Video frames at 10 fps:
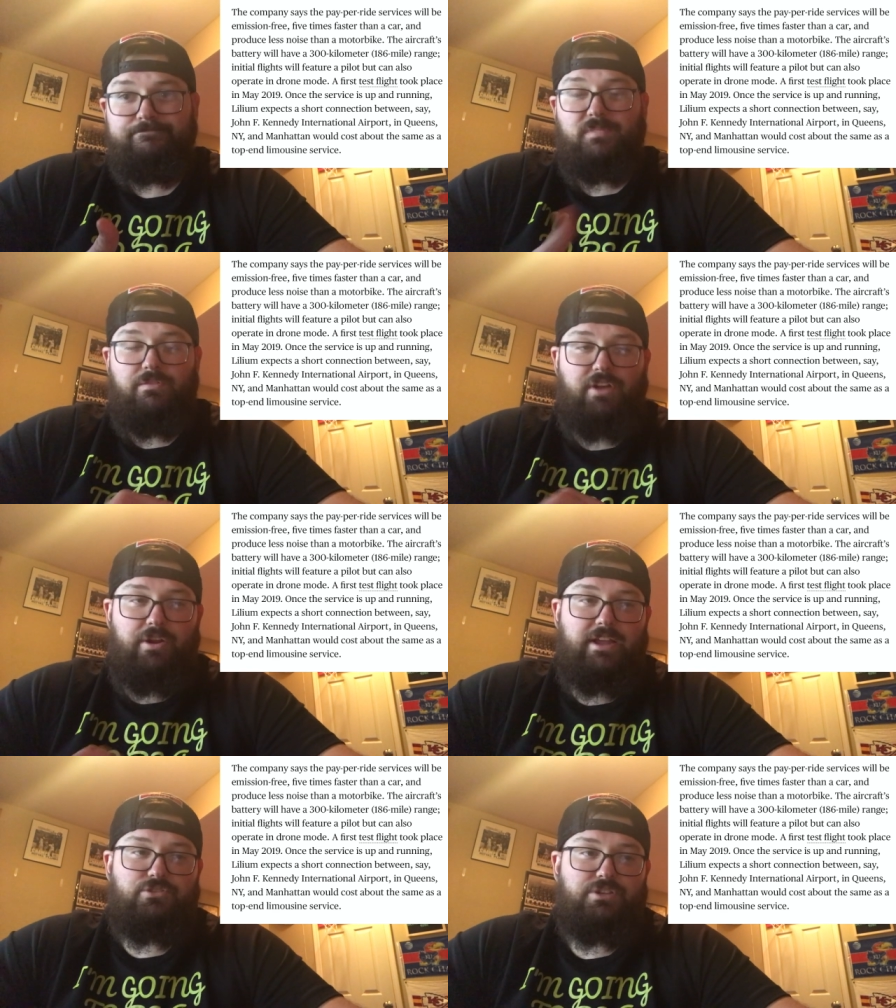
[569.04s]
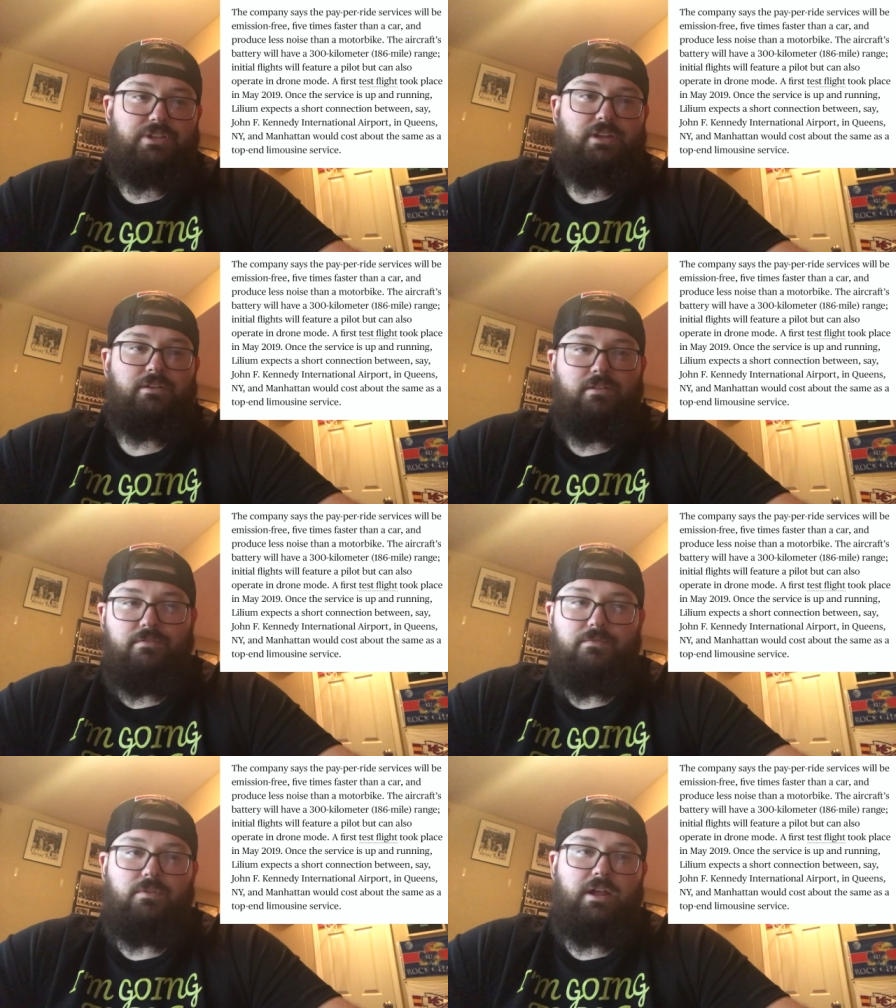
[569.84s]
Very interesting.
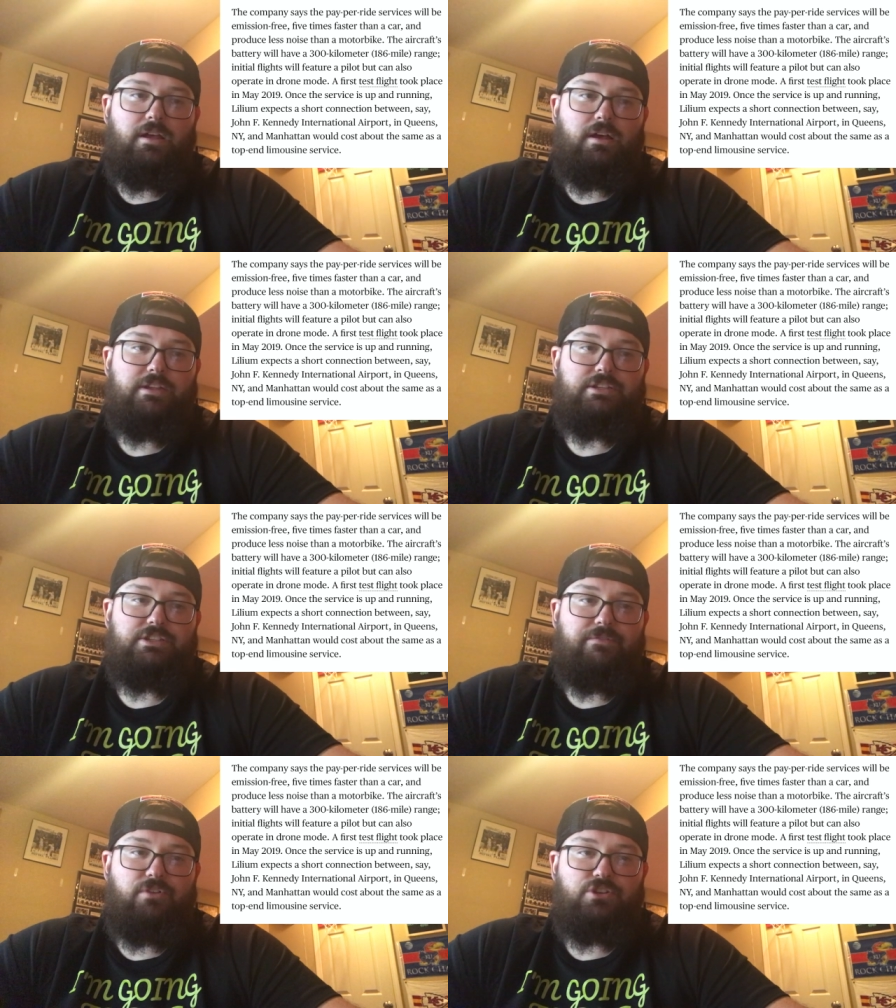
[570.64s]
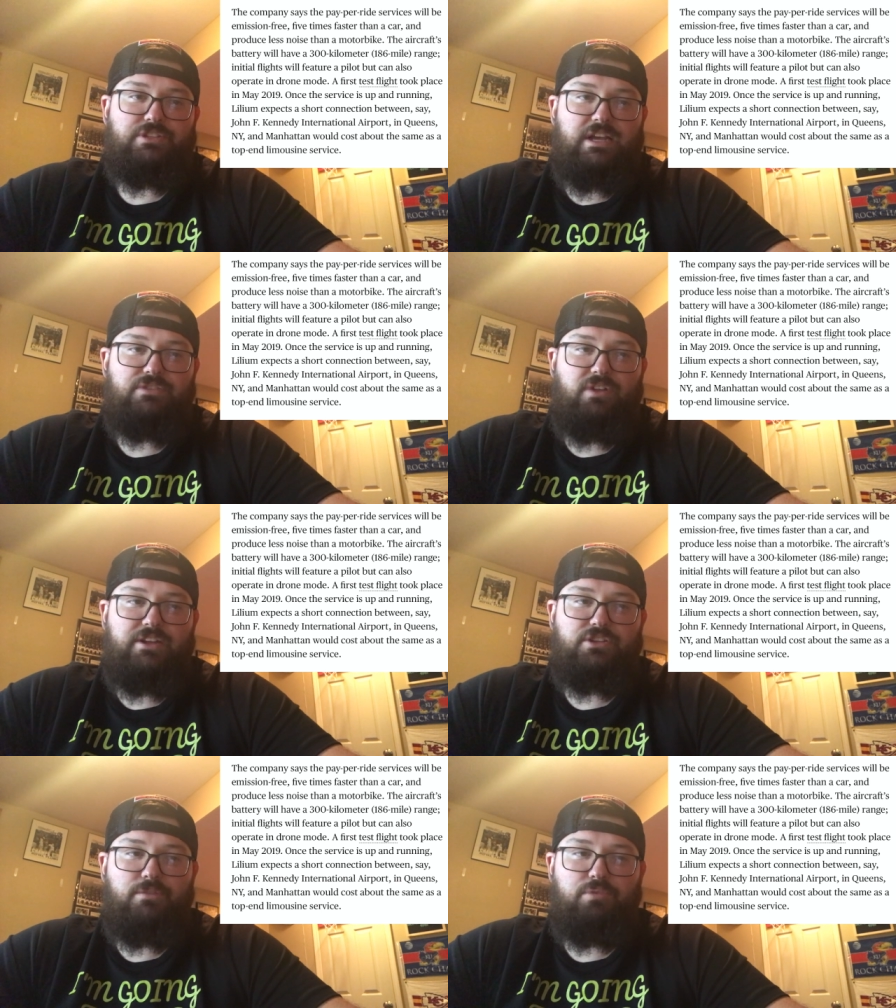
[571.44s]
It says a first test flight
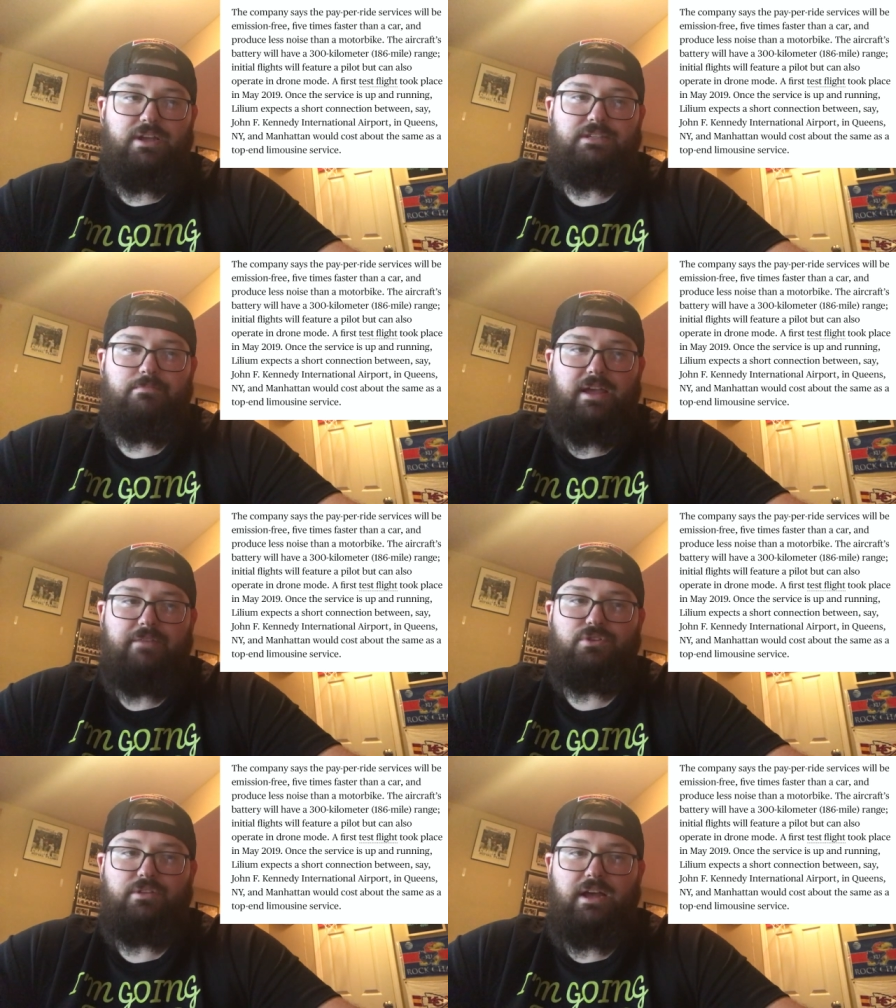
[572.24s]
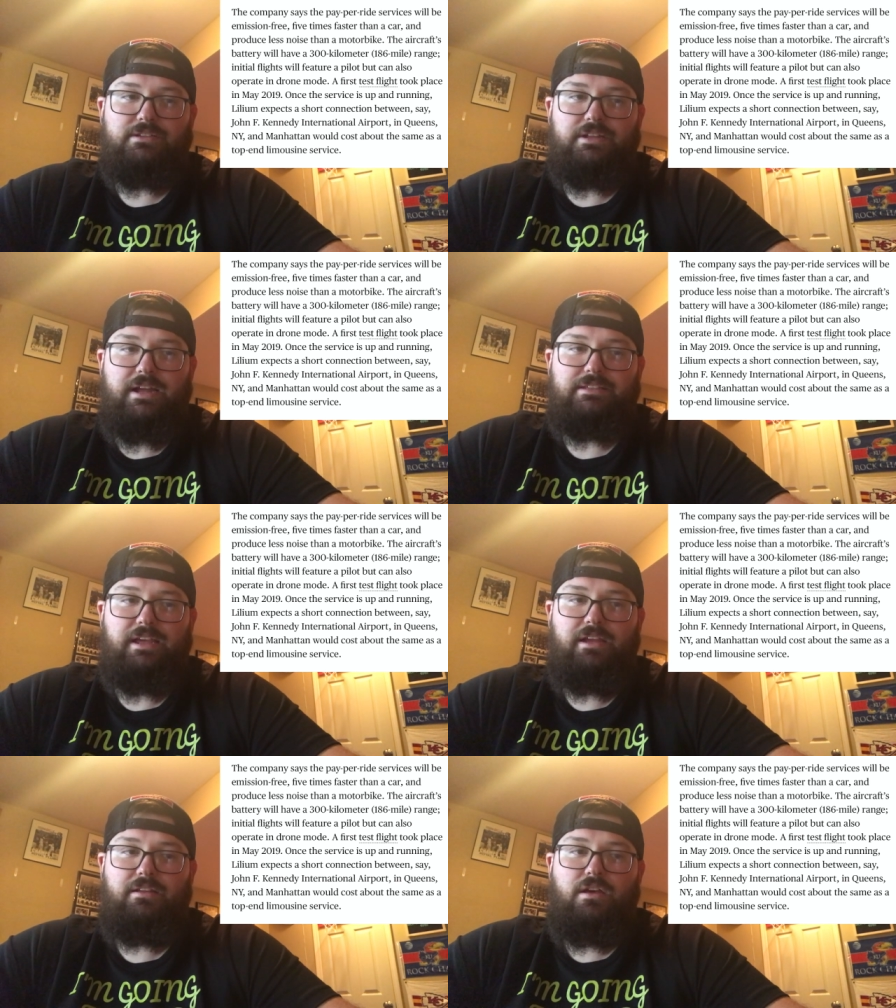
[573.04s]
took place in May of
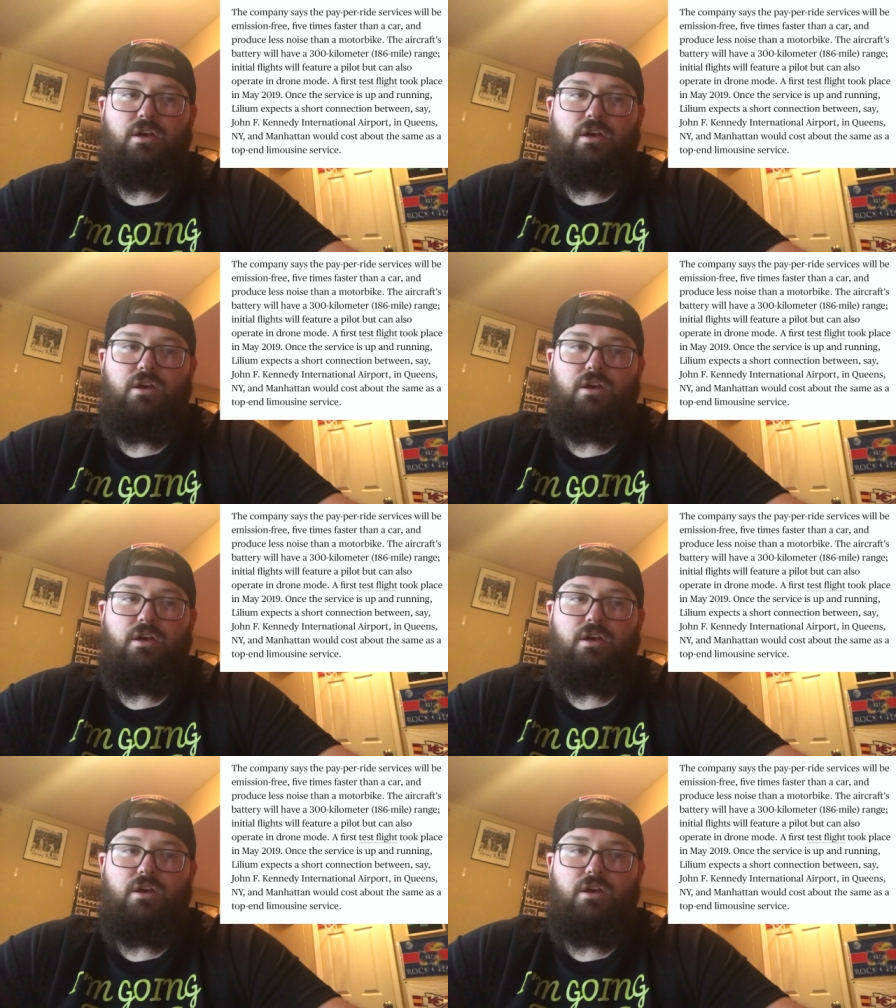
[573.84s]
2019.